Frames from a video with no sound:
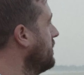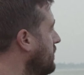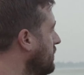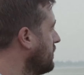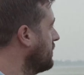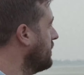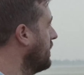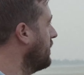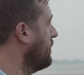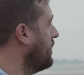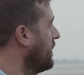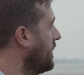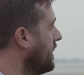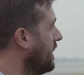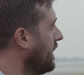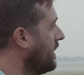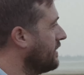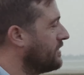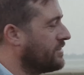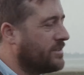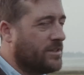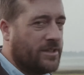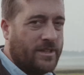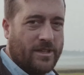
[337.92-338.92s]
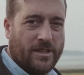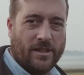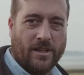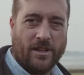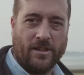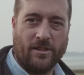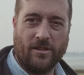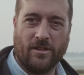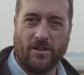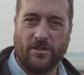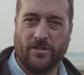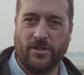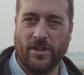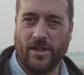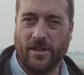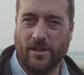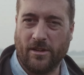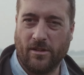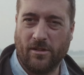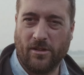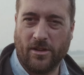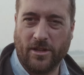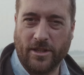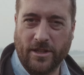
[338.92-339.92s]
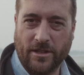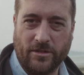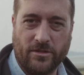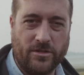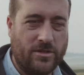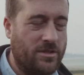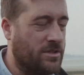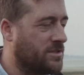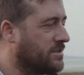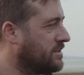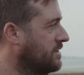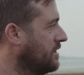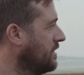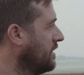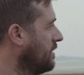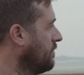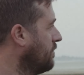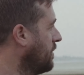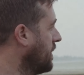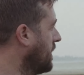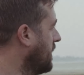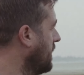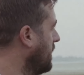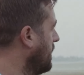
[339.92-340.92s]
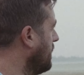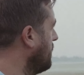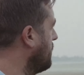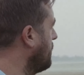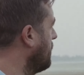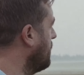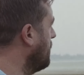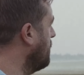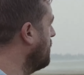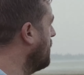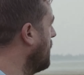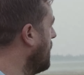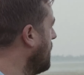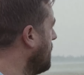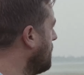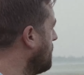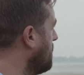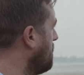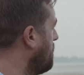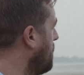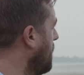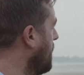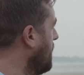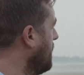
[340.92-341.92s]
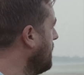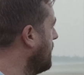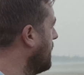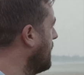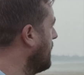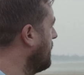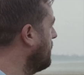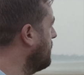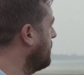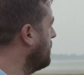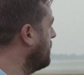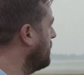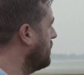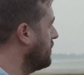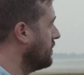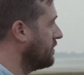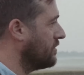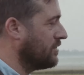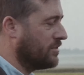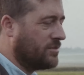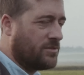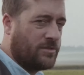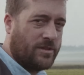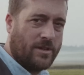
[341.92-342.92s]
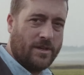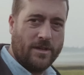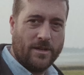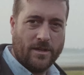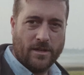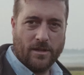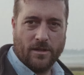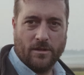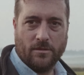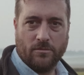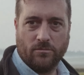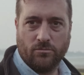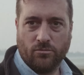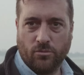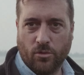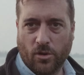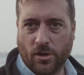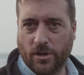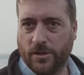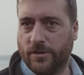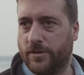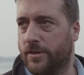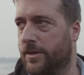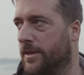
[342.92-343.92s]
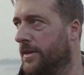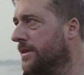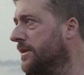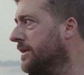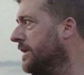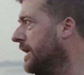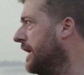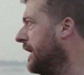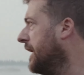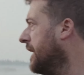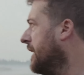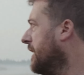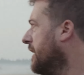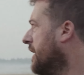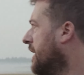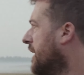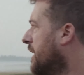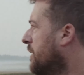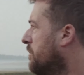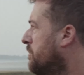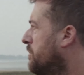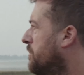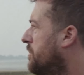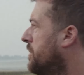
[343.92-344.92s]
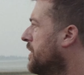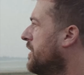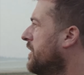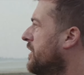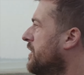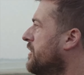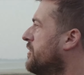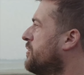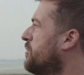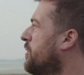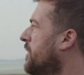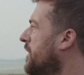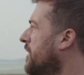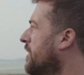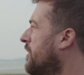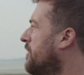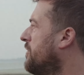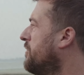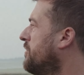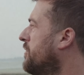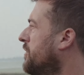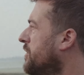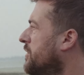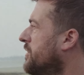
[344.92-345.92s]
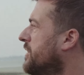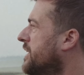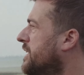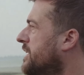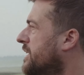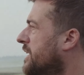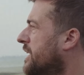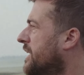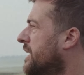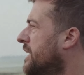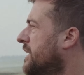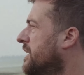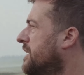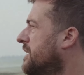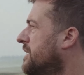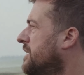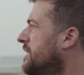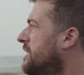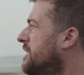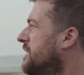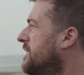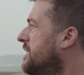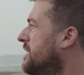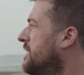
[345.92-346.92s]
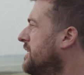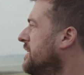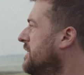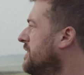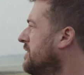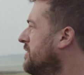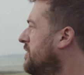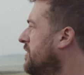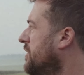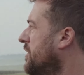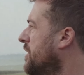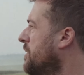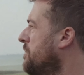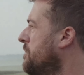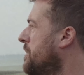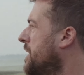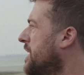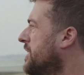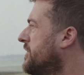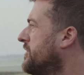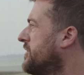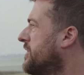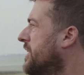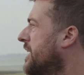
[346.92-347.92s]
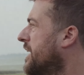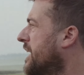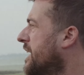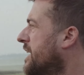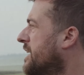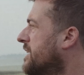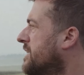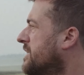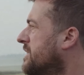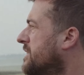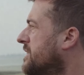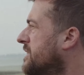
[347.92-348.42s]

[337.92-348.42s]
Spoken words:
just loving this, and like I say, the light is just beginning to peak now, or it's just rising and burning its way off through the mist there.